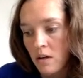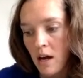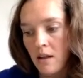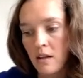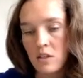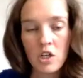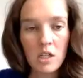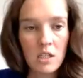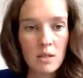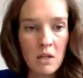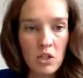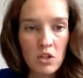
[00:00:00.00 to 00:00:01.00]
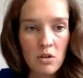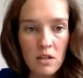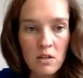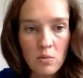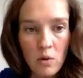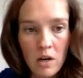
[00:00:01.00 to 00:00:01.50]
Okay, let's check to make sure
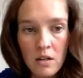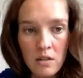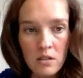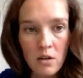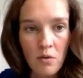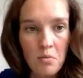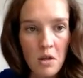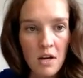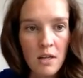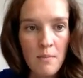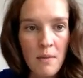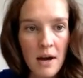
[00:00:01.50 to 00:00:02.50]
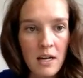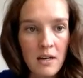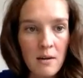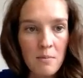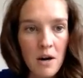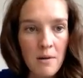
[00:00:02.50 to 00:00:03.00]
these work. So if we plug them back in
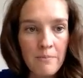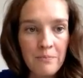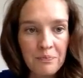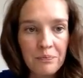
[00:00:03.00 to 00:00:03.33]
up here,